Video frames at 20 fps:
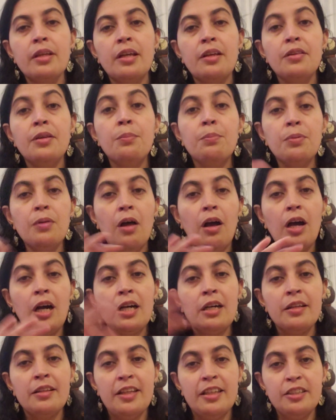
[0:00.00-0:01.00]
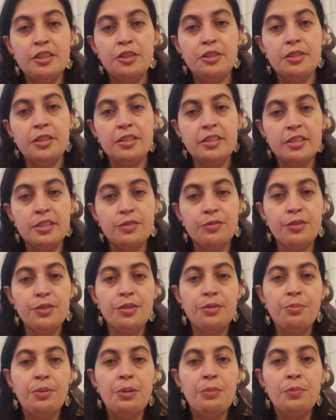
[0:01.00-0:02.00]
the blog that's just for
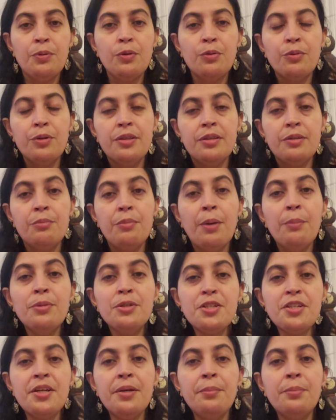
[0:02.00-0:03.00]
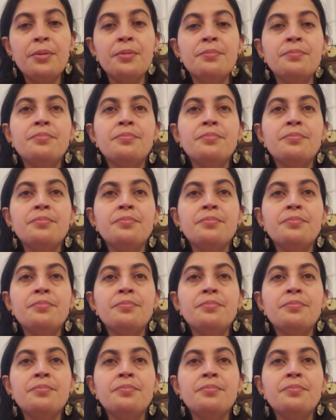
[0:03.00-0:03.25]
the people with the membership.